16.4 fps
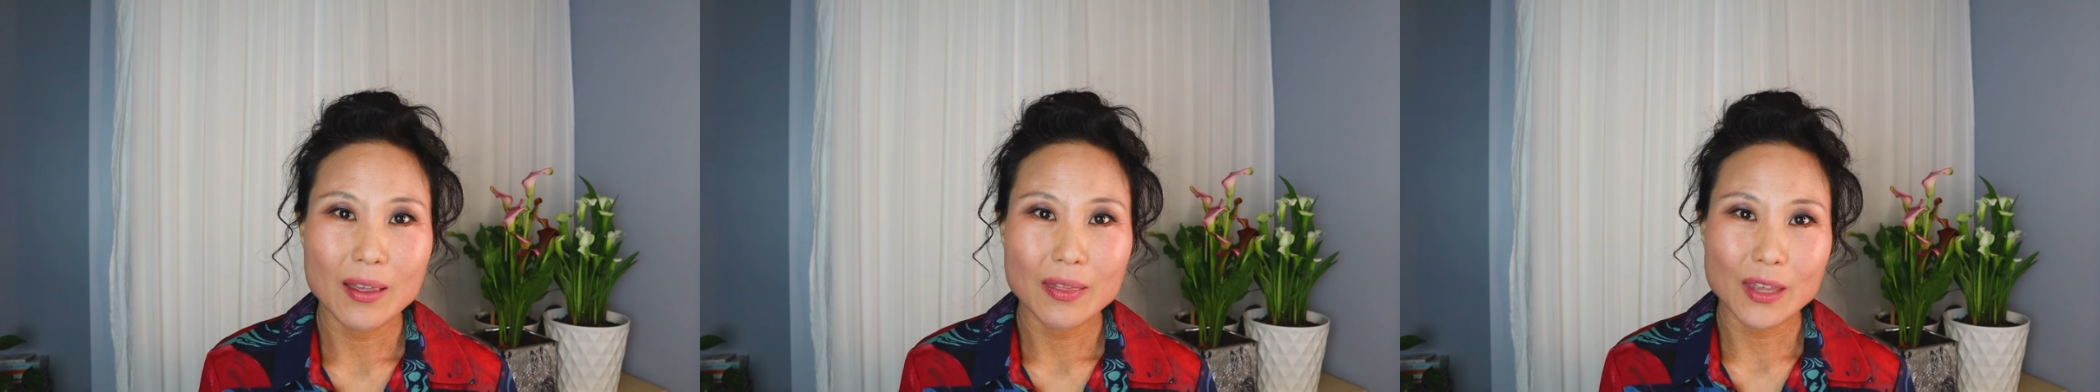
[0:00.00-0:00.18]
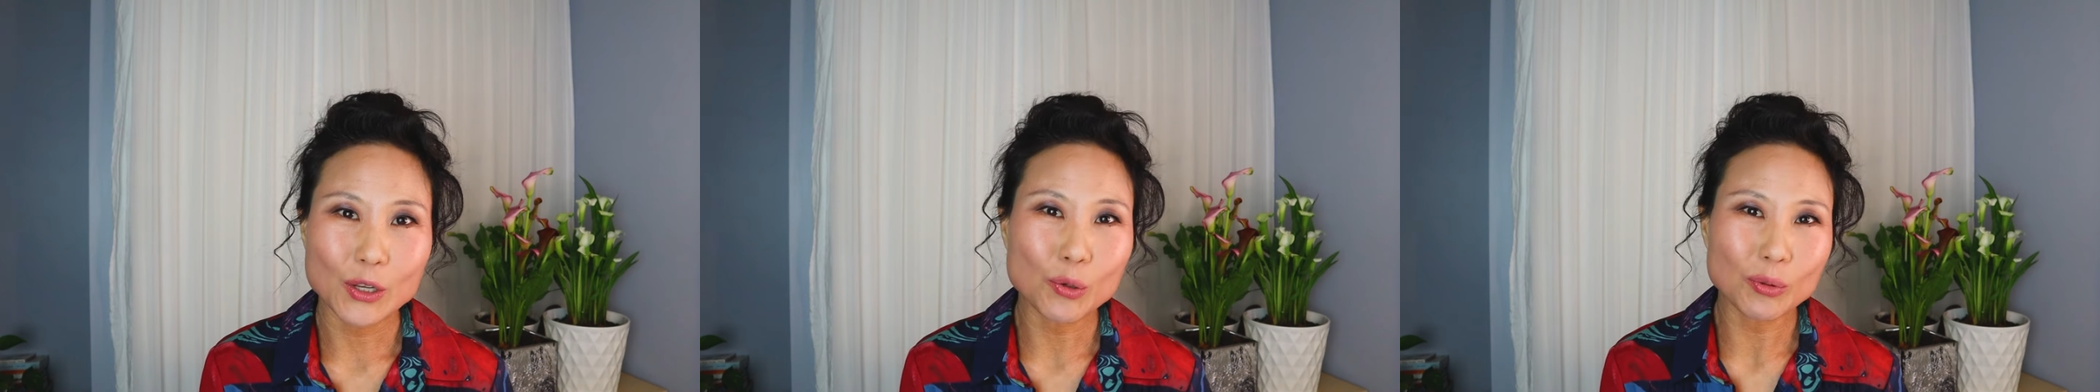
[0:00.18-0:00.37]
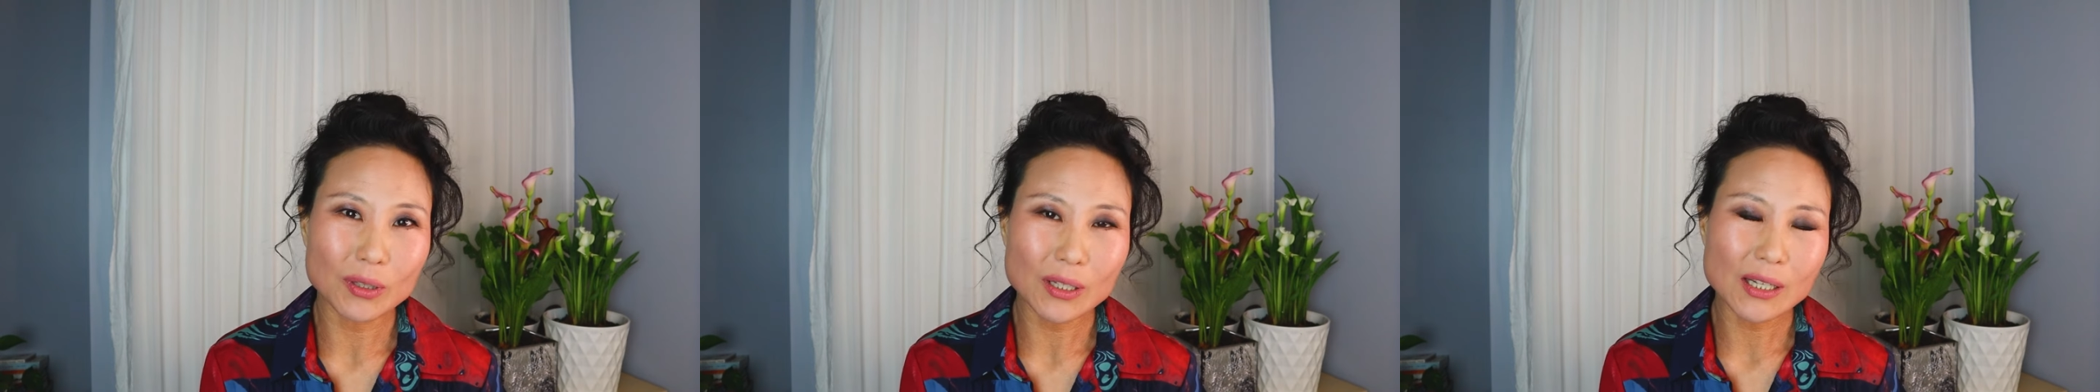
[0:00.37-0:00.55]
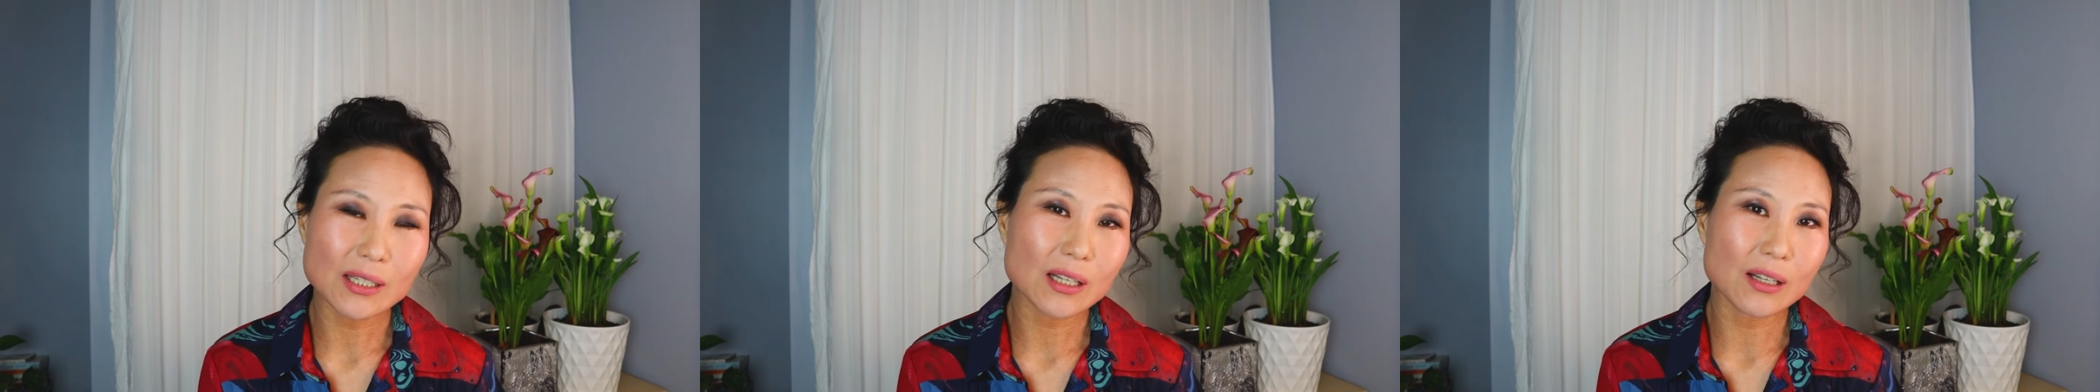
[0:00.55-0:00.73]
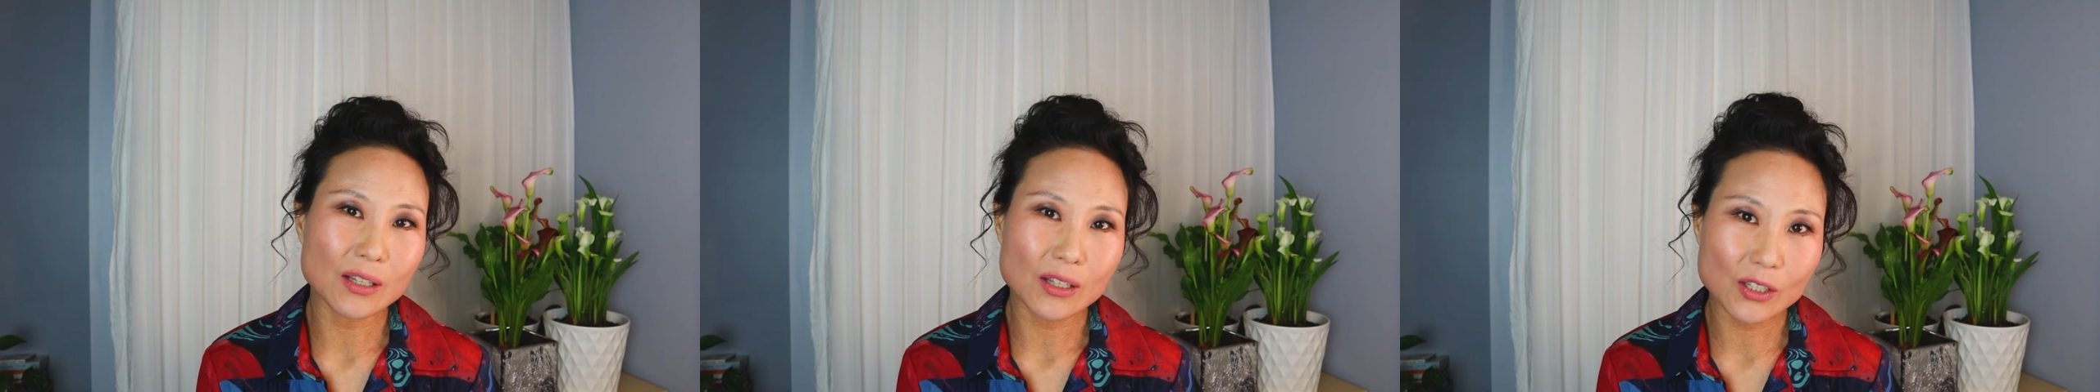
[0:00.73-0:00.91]
that you at
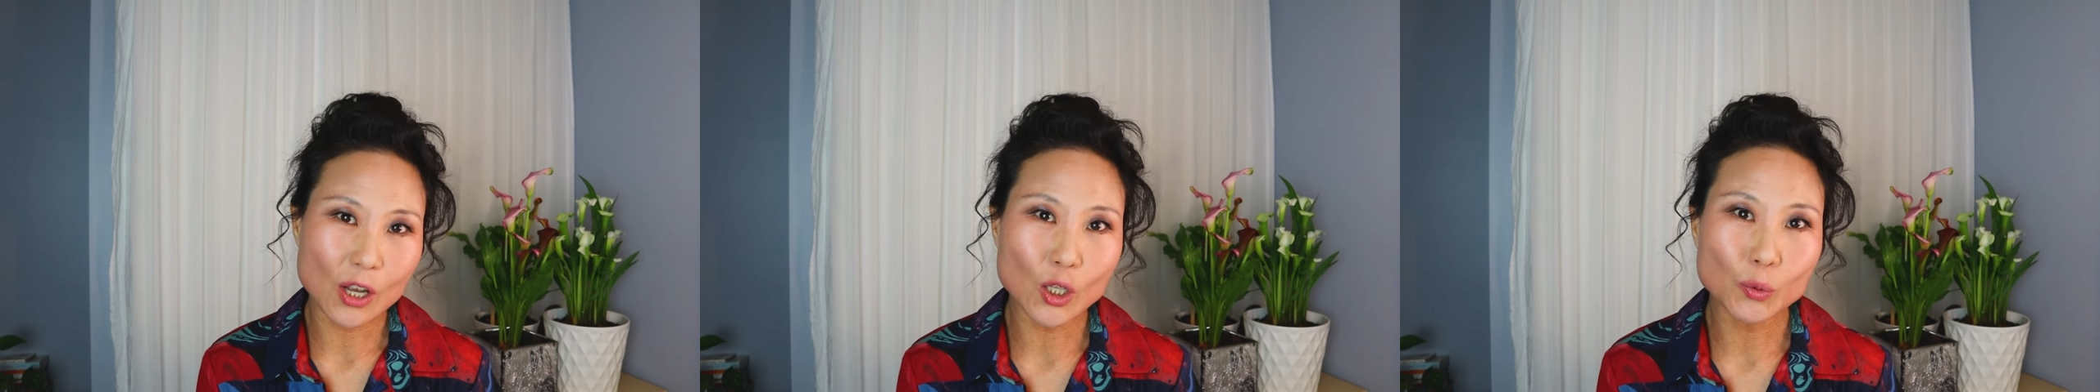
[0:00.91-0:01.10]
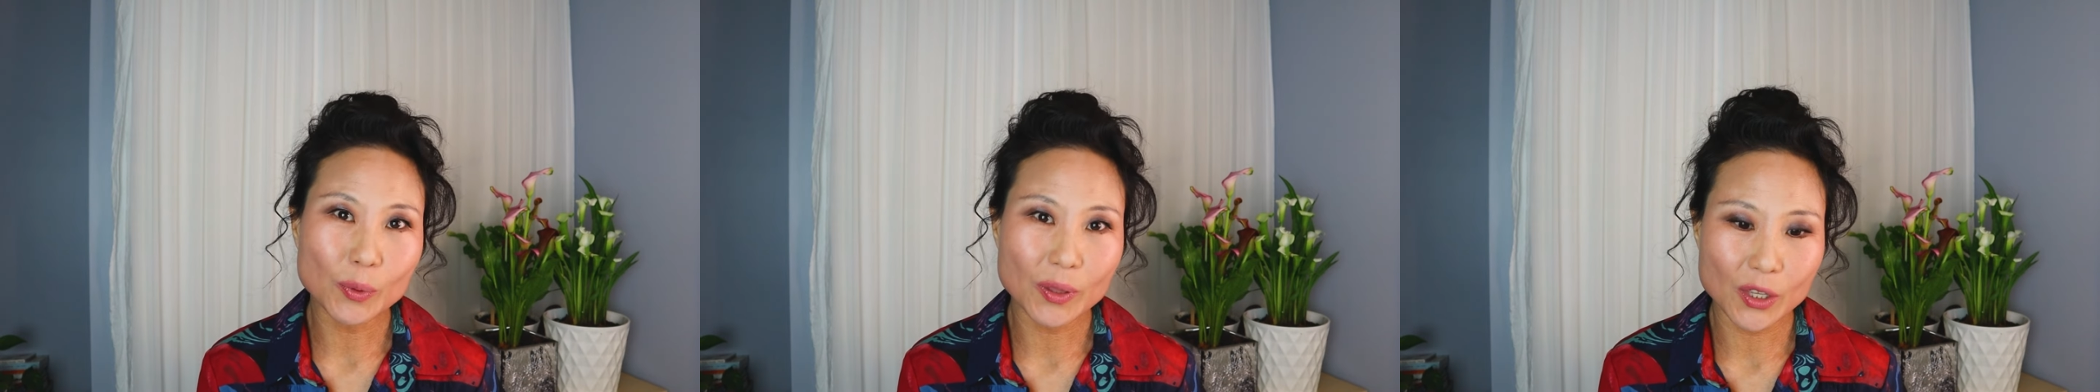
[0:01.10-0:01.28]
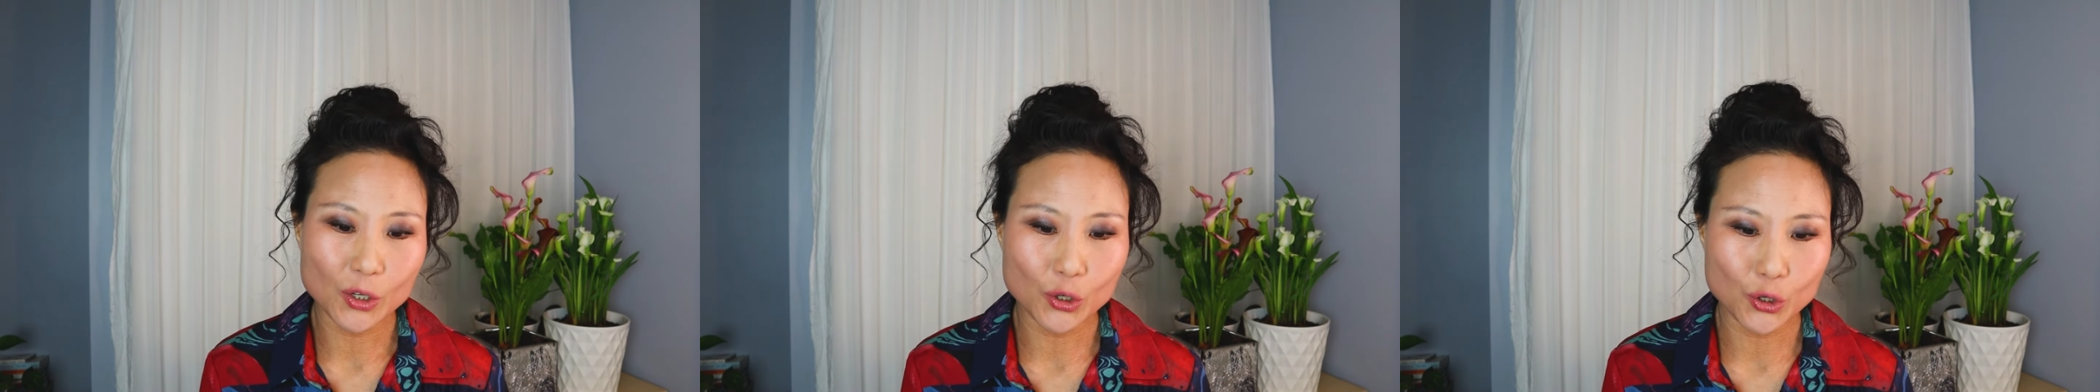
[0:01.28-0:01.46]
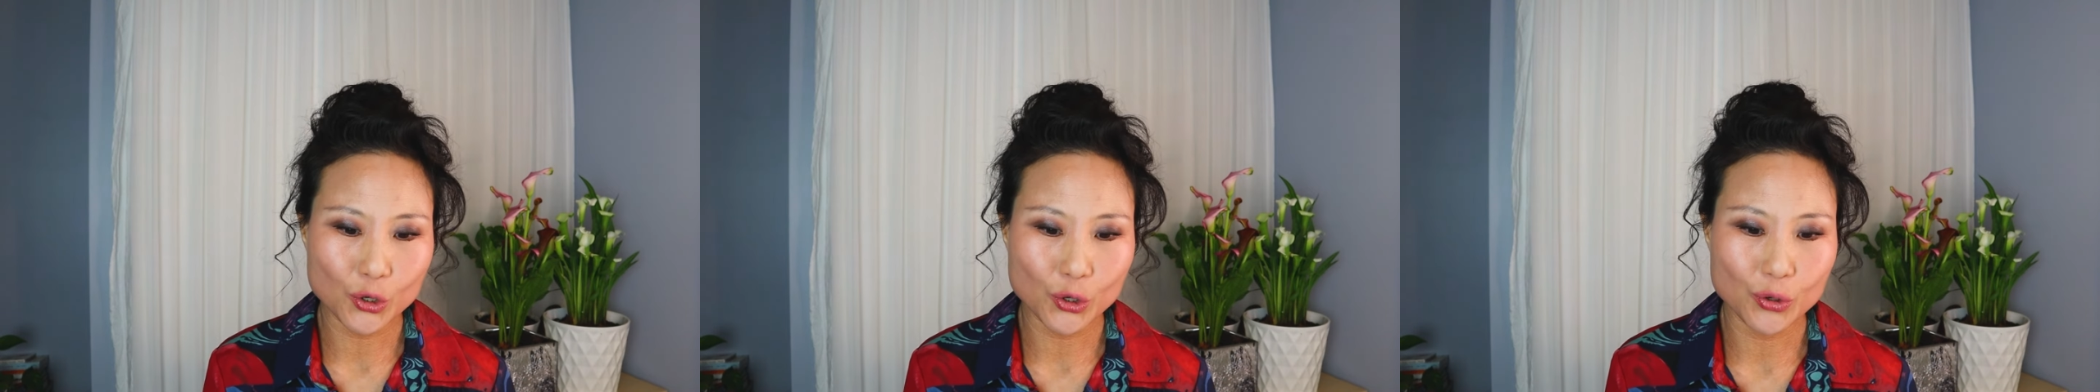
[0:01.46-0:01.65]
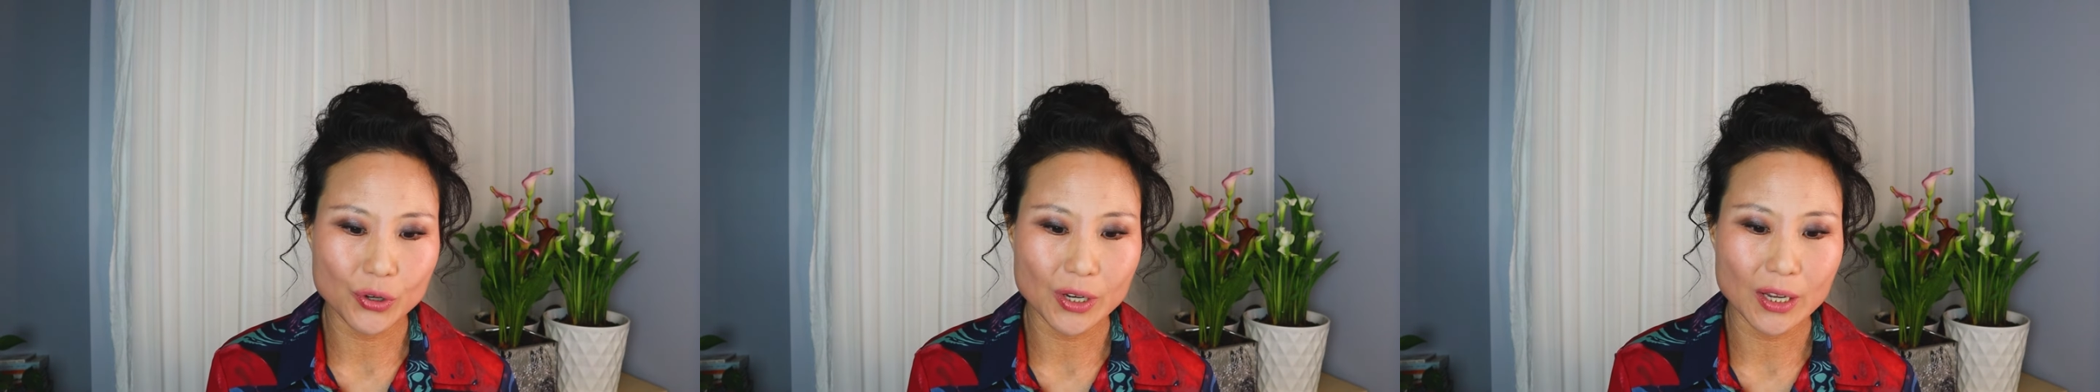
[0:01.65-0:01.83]
least consult with an
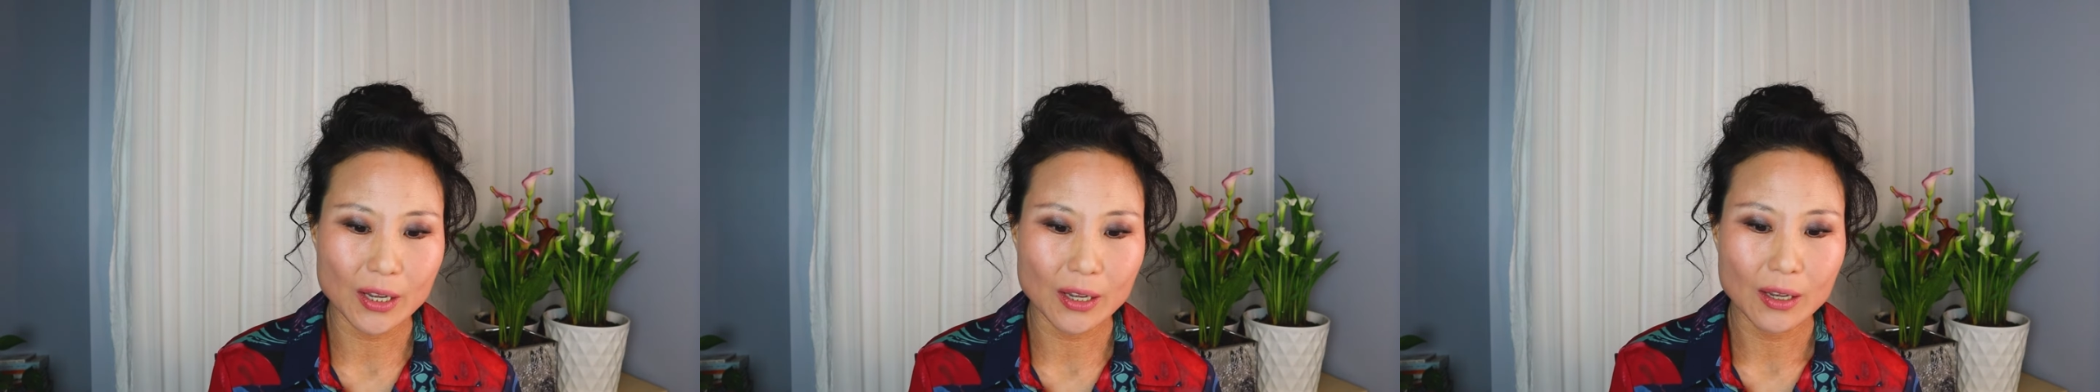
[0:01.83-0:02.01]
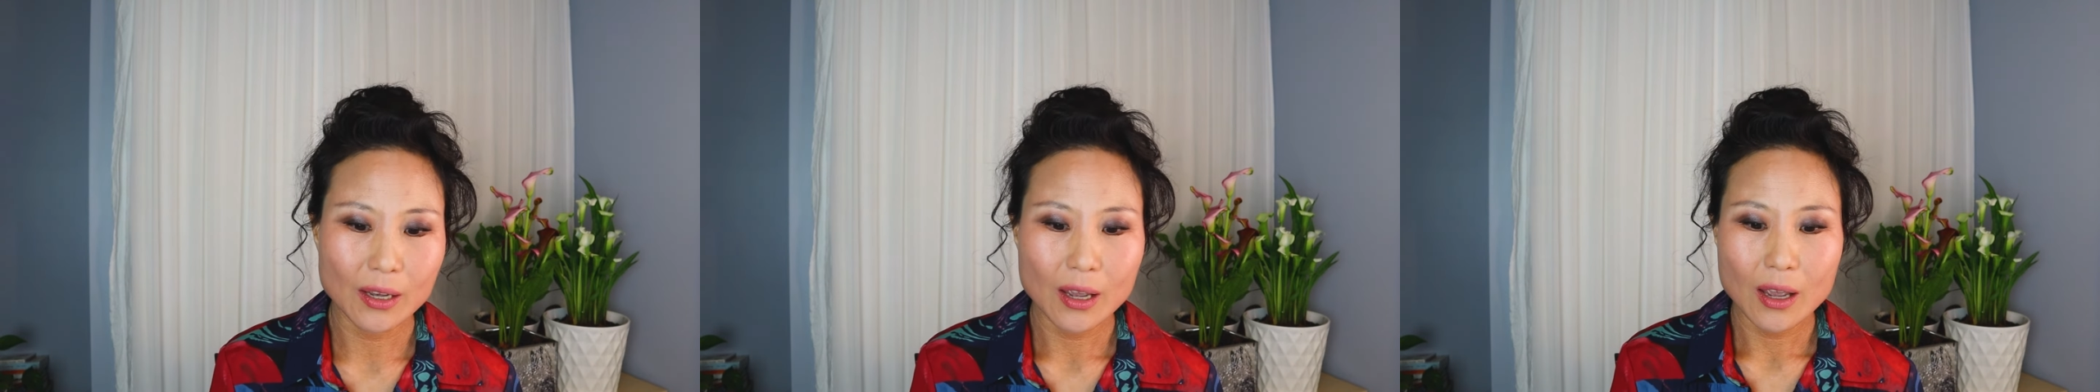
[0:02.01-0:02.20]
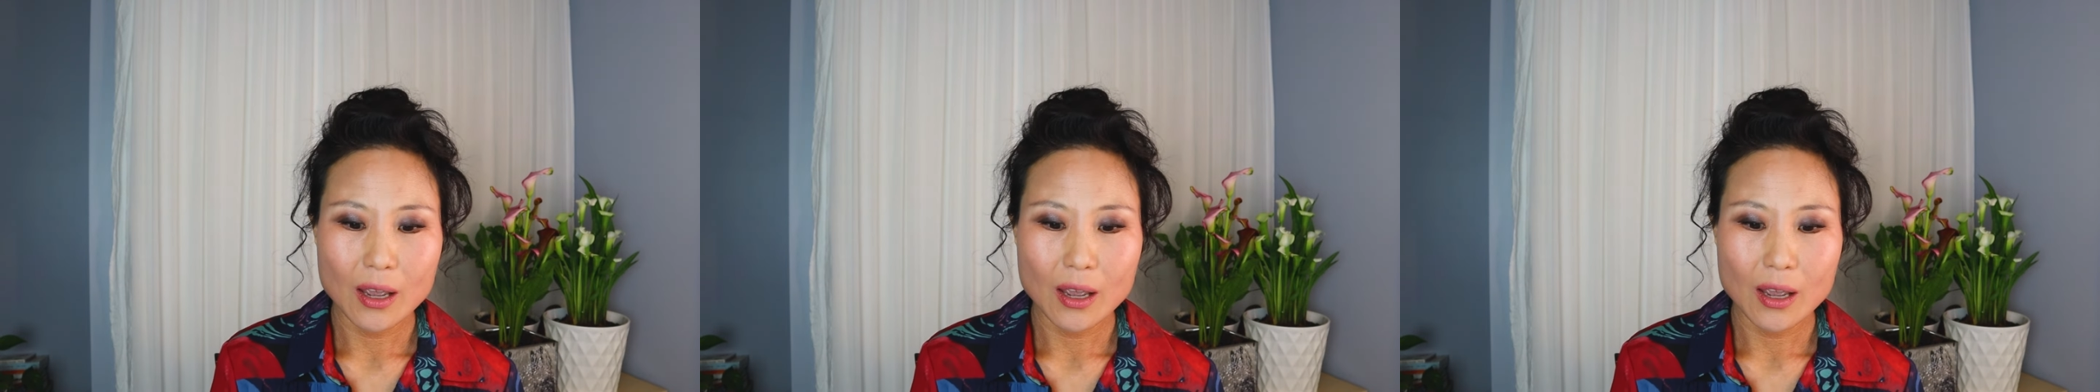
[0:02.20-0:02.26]
attorney